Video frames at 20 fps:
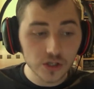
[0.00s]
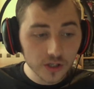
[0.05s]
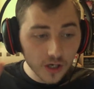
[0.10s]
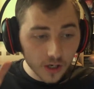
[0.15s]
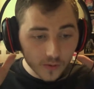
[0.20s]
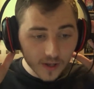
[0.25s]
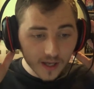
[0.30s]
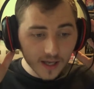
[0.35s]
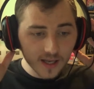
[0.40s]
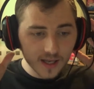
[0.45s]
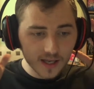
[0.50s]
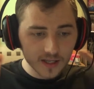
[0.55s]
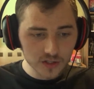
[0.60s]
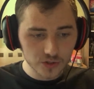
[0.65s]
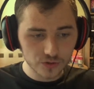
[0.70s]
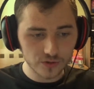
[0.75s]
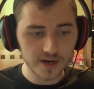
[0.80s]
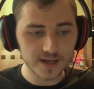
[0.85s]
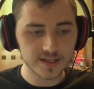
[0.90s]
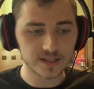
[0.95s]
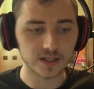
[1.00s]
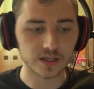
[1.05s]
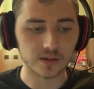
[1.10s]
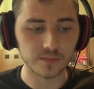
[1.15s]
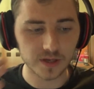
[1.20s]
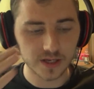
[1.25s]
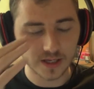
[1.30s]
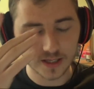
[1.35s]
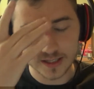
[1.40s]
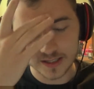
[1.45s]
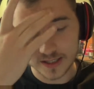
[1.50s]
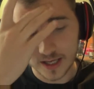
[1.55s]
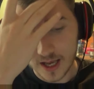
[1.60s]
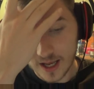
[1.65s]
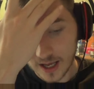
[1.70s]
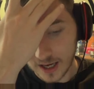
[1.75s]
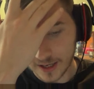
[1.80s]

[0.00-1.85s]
You know, it's crazy because